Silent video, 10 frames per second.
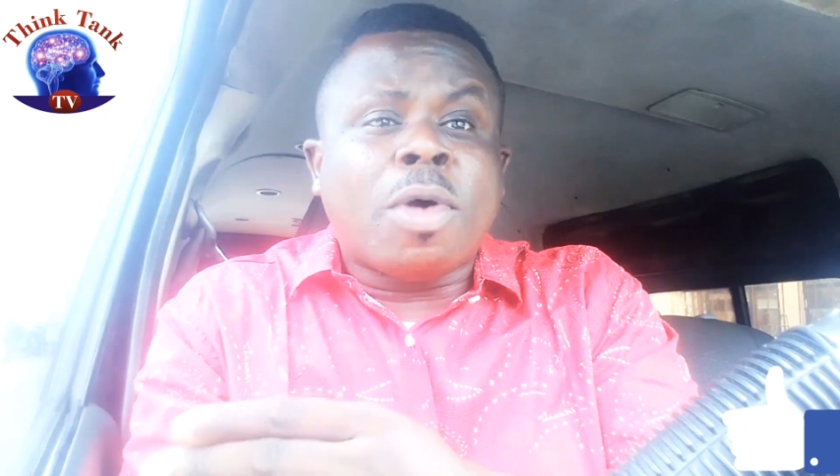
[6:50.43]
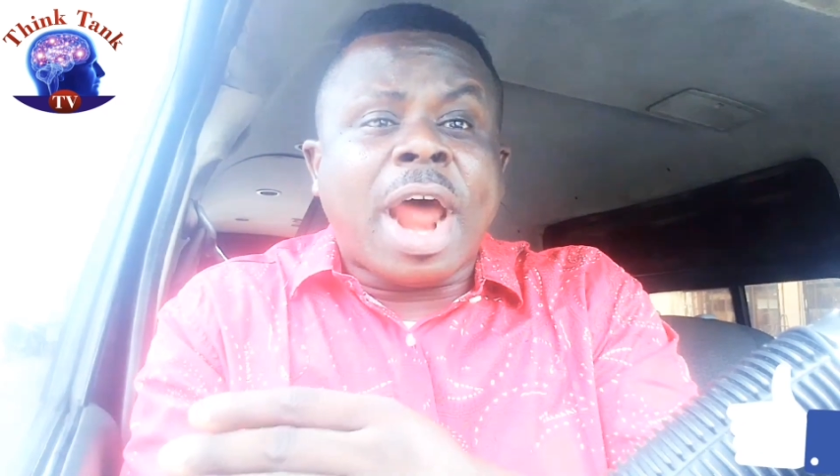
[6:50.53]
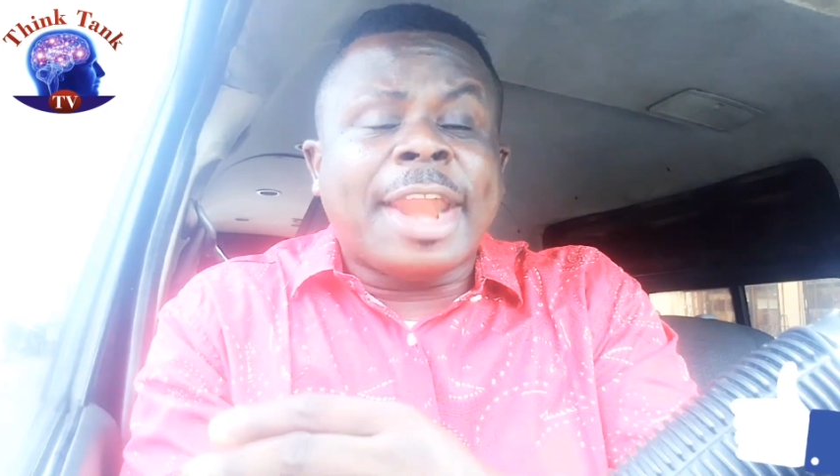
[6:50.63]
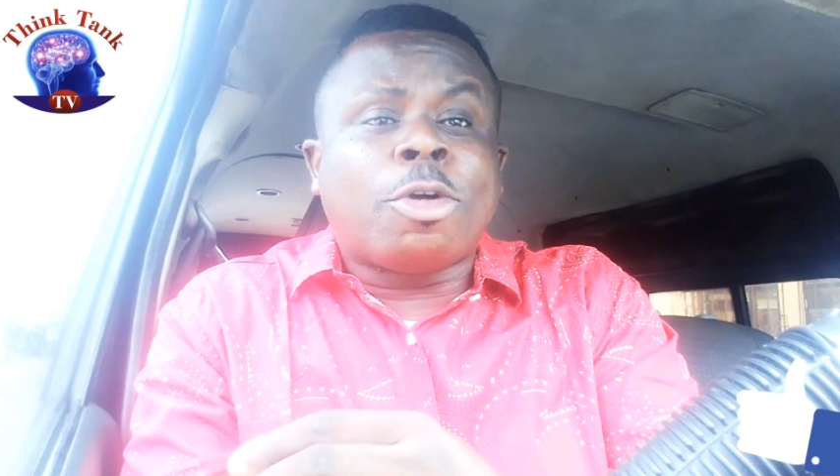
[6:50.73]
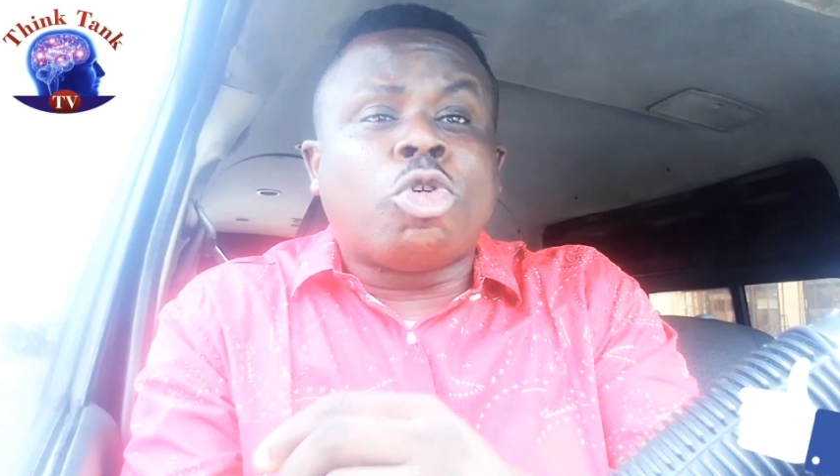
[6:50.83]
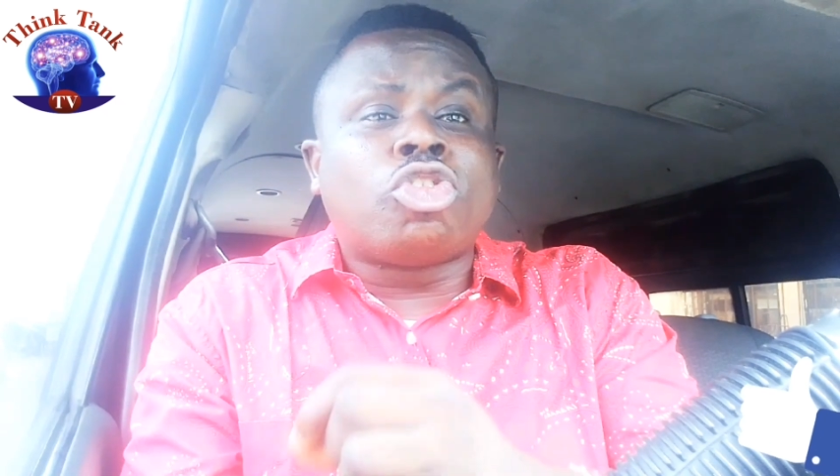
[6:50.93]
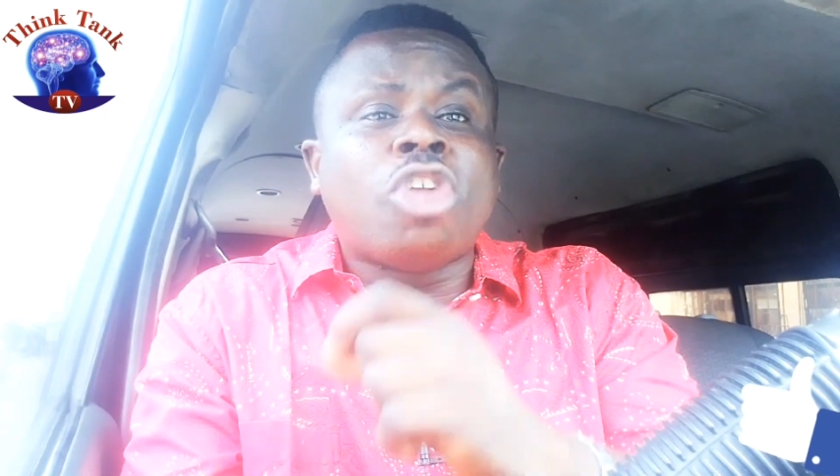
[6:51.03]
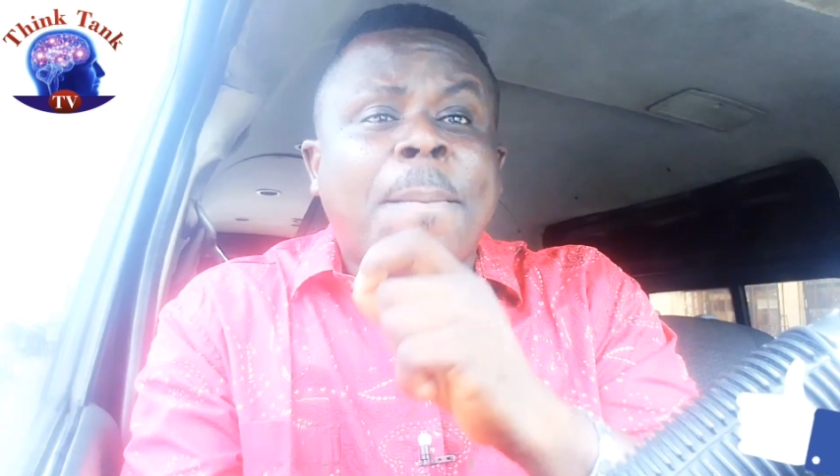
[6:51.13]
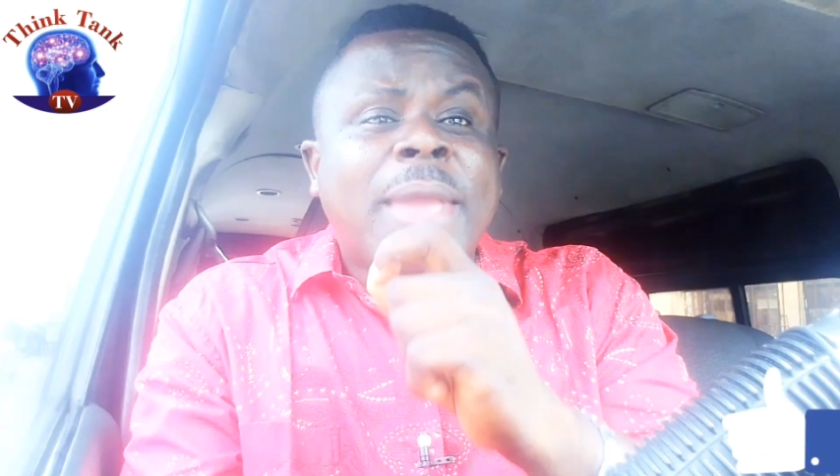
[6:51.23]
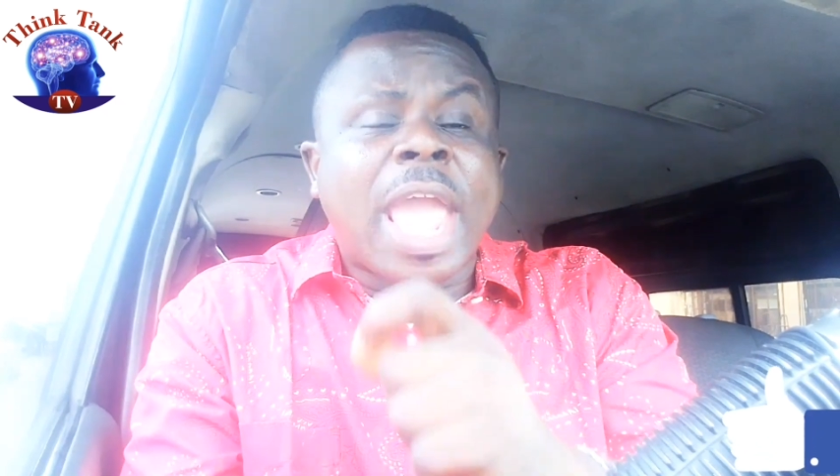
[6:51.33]
Buhari could
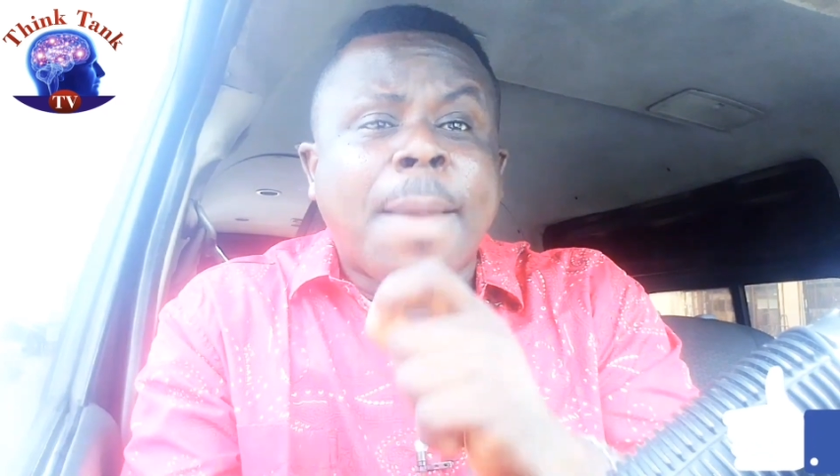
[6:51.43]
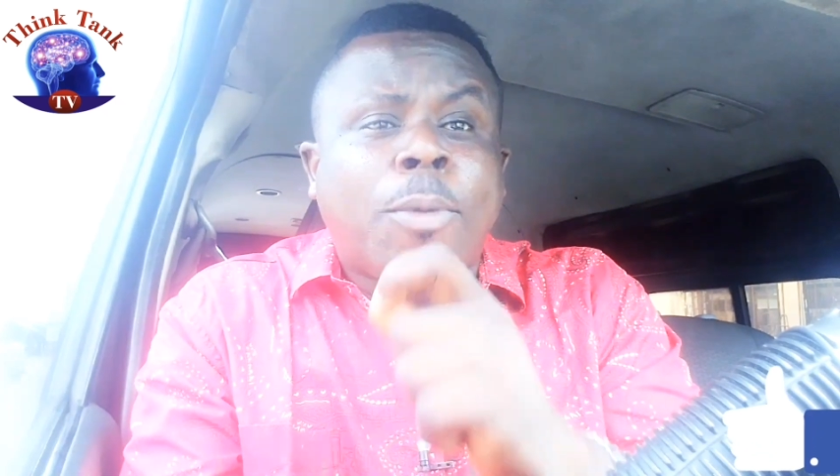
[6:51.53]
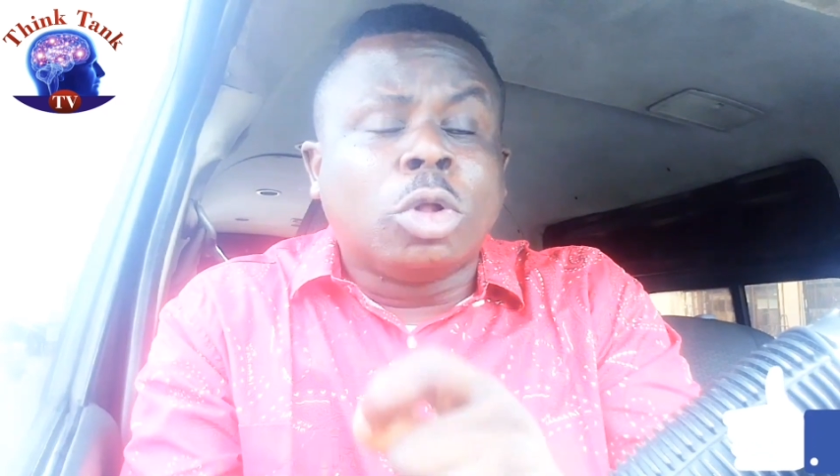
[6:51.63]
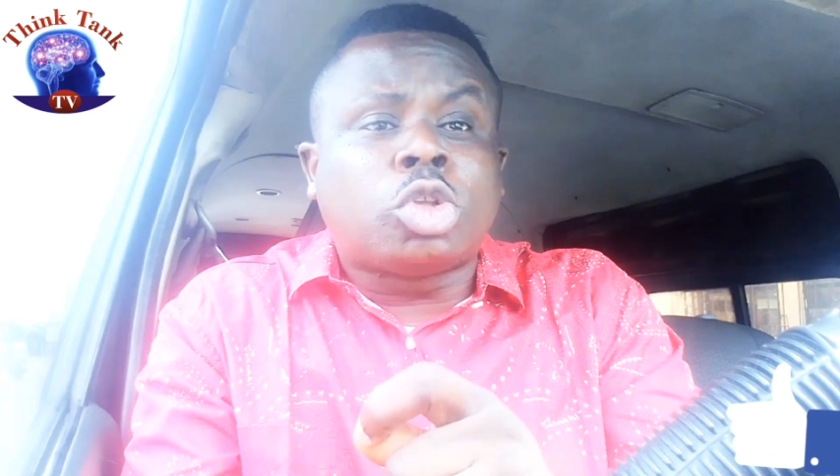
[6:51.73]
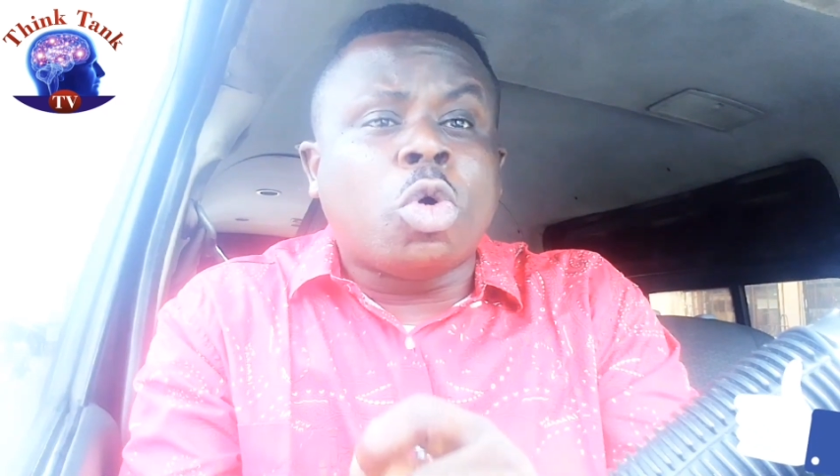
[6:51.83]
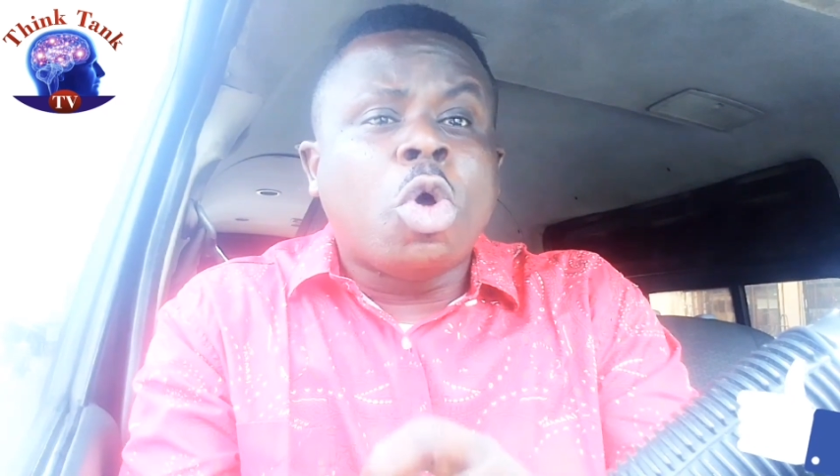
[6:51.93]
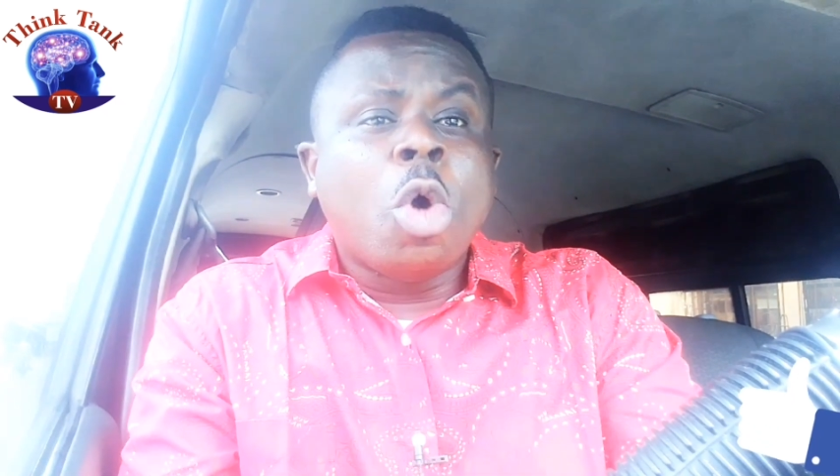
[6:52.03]
not be able to